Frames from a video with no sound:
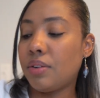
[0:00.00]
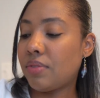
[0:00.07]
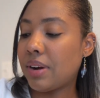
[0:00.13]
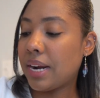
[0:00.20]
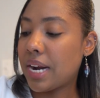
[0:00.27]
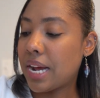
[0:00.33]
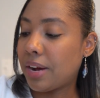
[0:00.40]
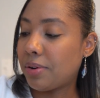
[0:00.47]

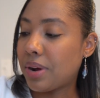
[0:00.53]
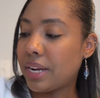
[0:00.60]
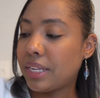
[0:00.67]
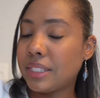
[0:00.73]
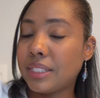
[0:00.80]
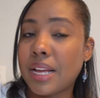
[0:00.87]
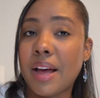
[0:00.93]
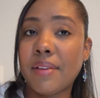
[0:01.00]
Right now, I
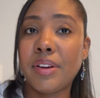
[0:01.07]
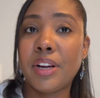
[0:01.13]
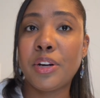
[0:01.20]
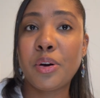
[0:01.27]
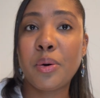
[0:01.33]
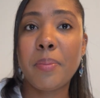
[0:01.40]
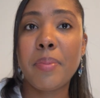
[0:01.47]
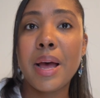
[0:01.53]
just have a
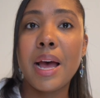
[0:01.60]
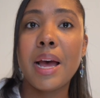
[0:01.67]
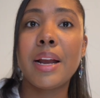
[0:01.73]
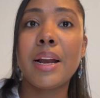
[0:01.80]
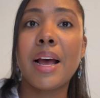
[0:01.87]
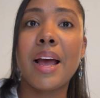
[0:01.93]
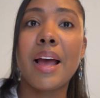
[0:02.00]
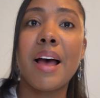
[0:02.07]
notepad,
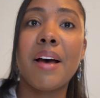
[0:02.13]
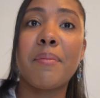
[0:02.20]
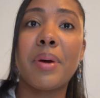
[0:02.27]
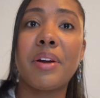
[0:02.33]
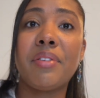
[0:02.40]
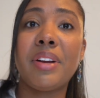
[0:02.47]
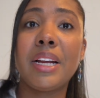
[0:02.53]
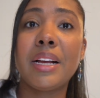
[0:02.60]
I have my
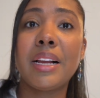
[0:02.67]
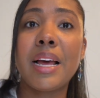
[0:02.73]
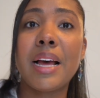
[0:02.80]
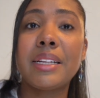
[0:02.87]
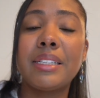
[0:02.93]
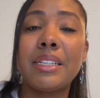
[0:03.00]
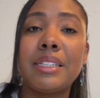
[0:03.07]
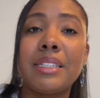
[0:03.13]
reading
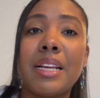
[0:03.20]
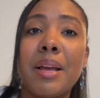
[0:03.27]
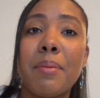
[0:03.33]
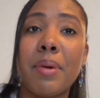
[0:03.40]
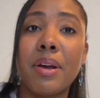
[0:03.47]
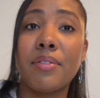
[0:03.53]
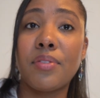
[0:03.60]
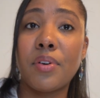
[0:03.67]
glasses, and
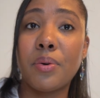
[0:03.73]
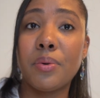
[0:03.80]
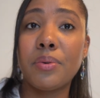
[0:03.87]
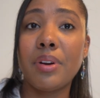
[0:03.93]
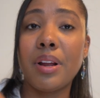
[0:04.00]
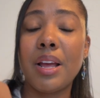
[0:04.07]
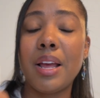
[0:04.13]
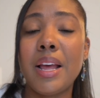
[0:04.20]
my
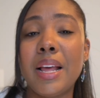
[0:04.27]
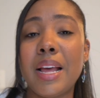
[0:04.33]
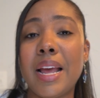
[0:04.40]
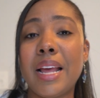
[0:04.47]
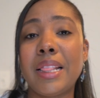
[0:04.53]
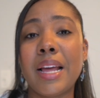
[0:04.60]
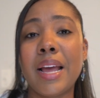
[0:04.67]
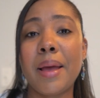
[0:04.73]
phone,
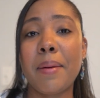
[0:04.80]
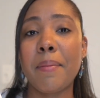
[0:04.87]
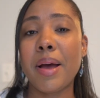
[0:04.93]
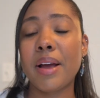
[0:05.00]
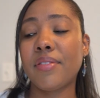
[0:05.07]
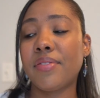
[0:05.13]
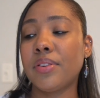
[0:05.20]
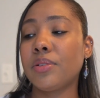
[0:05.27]
and the
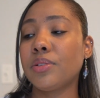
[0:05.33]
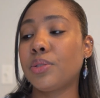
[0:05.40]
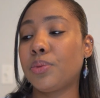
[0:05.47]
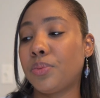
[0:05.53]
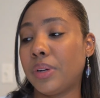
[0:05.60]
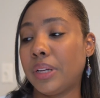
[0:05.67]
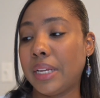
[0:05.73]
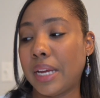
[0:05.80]
handbag feels
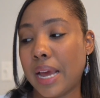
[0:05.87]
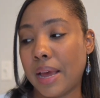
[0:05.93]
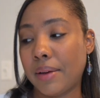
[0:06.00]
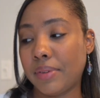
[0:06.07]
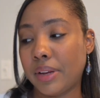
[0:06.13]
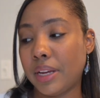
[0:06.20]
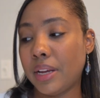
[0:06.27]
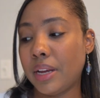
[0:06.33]
really
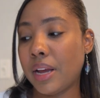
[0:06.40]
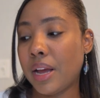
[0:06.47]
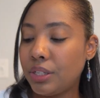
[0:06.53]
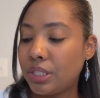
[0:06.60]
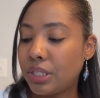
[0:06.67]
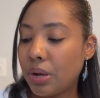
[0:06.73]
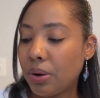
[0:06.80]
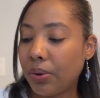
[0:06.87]
heavy.
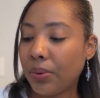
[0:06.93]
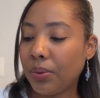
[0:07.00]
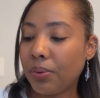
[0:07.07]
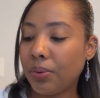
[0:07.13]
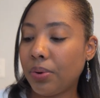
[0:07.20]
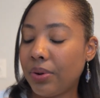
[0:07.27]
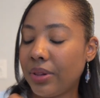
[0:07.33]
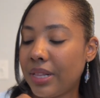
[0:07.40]

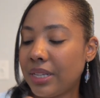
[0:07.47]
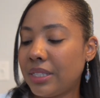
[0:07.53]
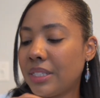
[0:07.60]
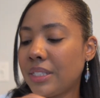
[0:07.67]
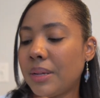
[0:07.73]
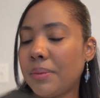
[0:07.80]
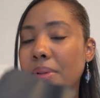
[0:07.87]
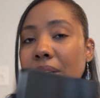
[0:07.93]
So this is
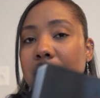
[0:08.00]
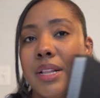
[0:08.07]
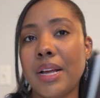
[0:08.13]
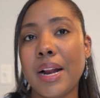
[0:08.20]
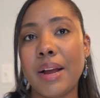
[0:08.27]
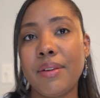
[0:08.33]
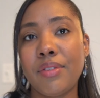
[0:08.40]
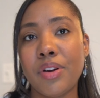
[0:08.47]
something that
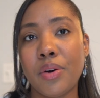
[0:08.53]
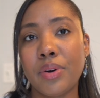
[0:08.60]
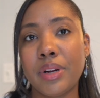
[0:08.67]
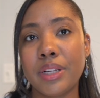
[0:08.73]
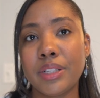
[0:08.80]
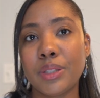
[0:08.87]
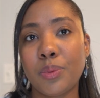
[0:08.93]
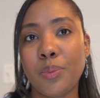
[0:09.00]
I've
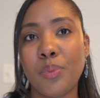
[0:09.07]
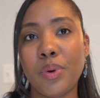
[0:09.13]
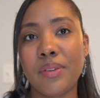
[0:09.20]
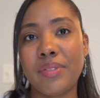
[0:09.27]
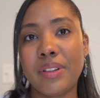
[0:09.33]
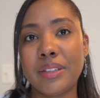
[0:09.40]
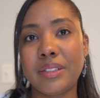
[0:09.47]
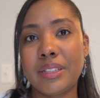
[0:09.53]
noticed
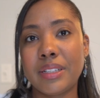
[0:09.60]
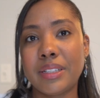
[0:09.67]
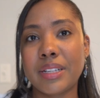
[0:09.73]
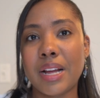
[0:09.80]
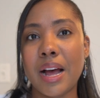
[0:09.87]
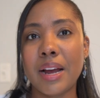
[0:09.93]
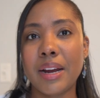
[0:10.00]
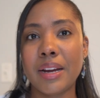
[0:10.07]
with this
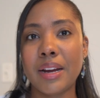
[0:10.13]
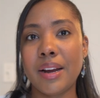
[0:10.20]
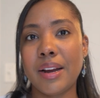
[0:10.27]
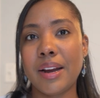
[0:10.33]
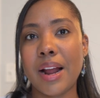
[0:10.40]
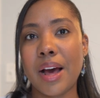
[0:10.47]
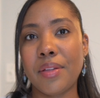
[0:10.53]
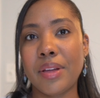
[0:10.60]
design
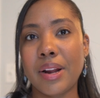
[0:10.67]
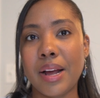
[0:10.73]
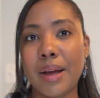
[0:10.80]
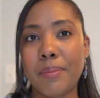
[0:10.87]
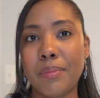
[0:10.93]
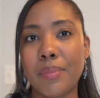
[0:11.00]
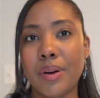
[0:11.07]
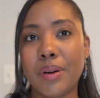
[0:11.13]
now that
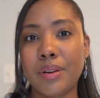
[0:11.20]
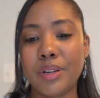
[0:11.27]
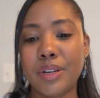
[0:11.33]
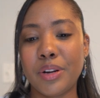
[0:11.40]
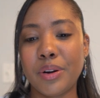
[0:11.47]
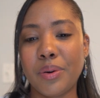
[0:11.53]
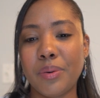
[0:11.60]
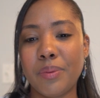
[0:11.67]
I'm,
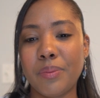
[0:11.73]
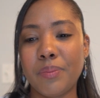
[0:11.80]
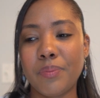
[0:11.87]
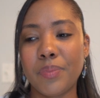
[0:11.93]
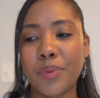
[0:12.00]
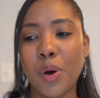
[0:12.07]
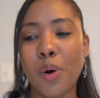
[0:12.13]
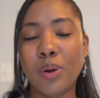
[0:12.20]
you know,
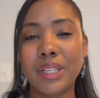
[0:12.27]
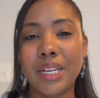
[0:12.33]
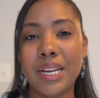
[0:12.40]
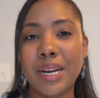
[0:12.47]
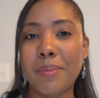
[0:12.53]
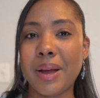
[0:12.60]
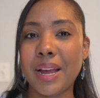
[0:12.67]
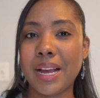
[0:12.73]
holding it
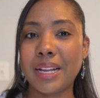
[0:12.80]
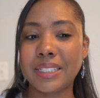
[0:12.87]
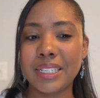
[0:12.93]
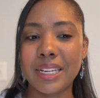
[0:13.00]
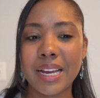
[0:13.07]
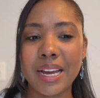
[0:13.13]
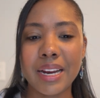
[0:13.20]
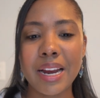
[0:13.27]
in my hands
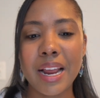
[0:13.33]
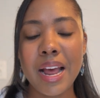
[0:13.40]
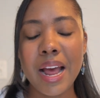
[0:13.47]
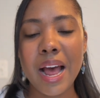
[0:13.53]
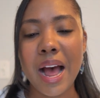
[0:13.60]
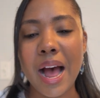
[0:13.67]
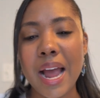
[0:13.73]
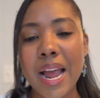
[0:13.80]
again.
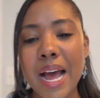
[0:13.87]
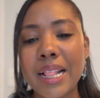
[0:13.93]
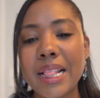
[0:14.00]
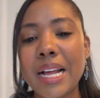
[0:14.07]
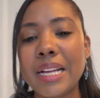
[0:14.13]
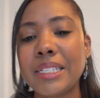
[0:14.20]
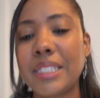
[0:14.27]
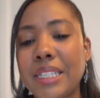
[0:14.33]
I had
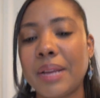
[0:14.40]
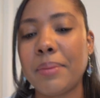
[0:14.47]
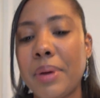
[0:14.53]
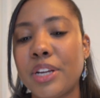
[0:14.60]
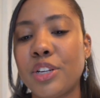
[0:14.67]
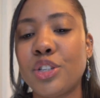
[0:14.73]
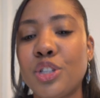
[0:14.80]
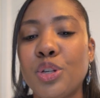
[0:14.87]
that same
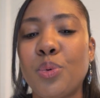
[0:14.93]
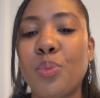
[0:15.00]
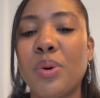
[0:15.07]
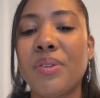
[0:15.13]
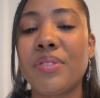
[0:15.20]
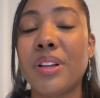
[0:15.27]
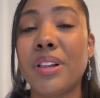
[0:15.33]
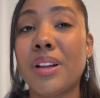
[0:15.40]
issue
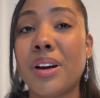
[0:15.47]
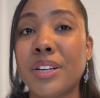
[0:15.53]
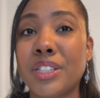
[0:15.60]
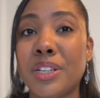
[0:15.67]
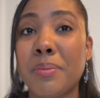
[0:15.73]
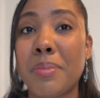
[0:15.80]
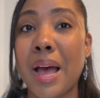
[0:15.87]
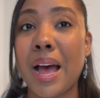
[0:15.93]
with the
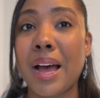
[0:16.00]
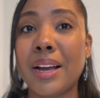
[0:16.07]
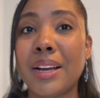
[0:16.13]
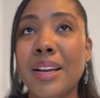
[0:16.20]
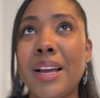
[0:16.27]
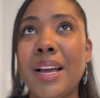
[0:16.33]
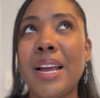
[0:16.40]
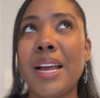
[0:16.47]
larger
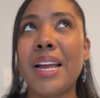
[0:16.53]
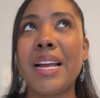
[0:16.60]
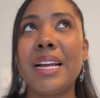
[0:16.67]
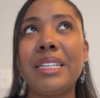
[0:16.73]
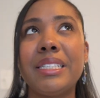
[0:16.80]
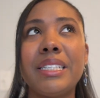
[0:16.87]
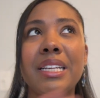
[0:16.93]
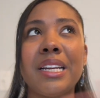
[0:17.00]
bag.
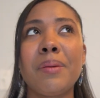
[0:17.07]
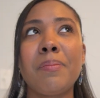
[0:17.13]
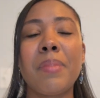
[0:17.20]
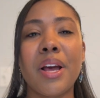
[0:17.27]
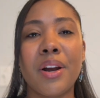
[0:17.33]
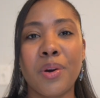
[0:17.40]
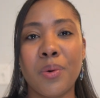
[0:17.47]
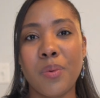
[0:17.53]
It didn't
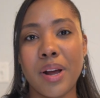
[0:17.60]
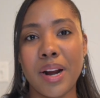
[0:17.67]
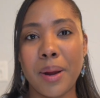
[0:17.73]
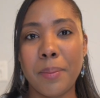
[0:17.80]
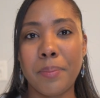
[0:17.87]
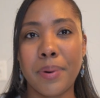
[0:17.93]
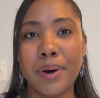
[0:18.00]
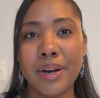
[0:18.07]
matter what I
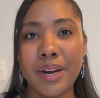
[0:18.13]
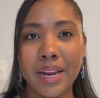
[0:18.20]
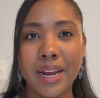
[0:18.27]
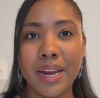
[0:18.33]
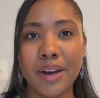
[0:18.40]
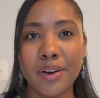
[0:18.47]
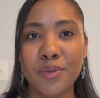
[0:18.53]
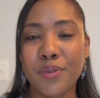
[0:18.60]
put
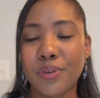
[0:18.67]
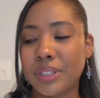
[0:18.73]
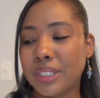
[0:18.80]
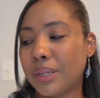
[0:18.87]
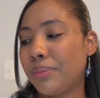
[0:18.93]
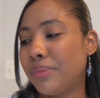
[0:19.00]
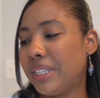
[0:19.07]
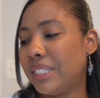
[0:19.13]
in. For
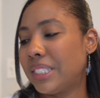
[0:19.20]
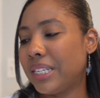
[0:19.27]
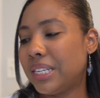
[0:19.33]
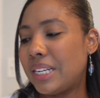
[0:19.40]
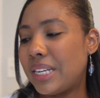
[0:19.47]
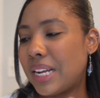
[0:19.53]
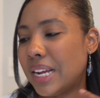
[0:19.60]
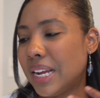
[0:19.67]
some
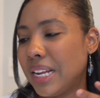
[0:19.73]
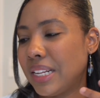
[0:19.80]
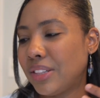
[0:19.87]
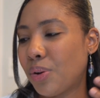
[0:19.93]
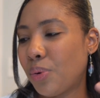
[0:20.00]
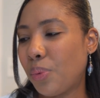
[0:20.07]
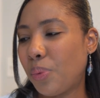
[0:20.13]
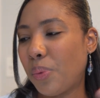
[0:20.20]
reason,
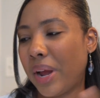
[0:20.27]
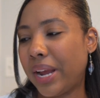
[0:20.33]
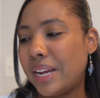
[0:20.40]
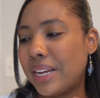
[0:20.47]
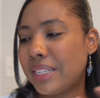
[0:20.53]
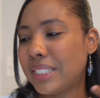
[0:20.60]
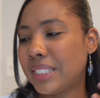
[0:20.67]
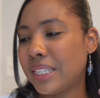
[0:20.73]
the
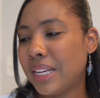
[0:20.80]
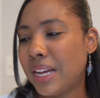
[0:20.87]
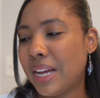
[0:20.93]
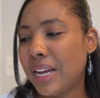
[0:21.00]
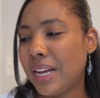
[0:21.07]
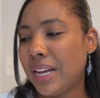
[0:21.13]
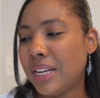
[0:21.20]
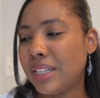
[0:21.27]
weight
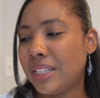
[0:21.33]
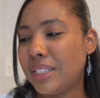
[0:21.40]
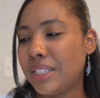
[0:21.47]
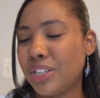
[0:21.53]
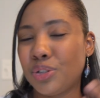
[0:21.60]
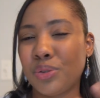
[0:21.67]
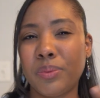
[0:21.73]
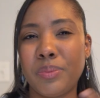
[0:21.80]

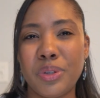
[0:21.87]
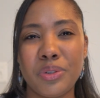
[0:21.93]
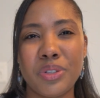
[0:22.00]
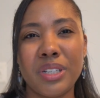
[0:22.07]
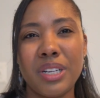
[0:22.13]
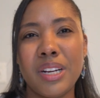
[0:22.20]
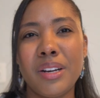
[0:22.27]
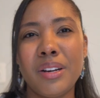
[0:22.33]

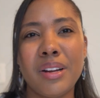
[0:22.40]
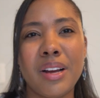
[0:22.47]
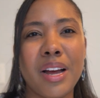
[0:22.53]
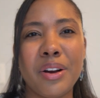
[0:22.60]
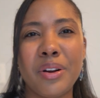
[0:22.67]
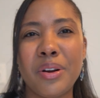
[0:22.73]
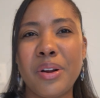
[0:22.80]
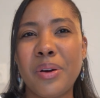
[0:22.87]
distribution, I
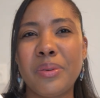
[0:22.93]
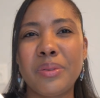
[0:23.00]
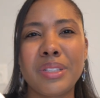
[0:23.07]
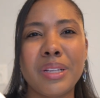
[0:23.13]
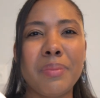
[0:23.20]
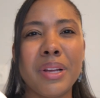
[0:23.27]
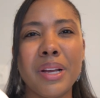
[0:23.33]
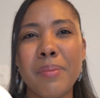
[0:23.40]
don't know,
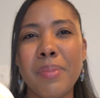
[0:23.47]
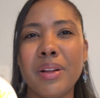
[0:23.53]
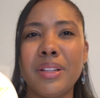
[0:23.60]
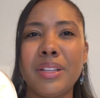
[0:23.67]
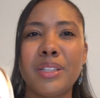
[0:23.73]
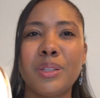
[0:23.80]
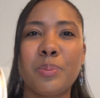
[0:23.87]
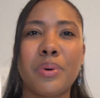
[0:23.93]
something about
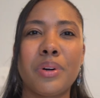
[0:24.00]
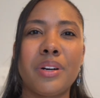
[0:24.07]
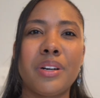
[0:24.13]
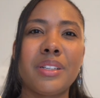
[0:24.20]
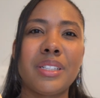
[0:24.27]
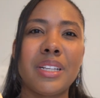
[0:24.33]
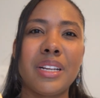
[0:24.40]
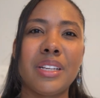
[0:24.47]
this
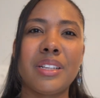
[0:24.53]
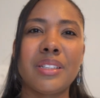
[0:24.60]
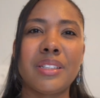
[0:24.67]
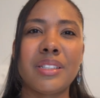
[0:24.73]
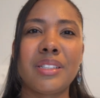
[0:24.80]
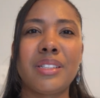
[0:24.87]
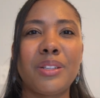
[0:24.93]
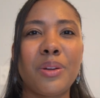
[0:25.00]
purse and
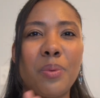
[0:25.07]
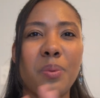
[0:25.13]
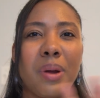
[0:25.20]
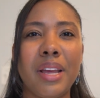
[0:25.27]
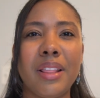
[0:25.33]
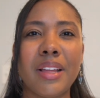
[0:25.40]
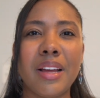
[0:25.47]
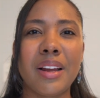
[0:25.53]
just the
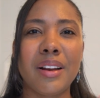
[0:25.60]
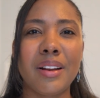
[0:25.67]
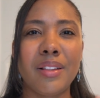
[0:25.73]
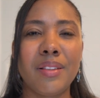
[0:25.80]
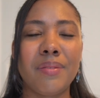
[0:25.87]
way that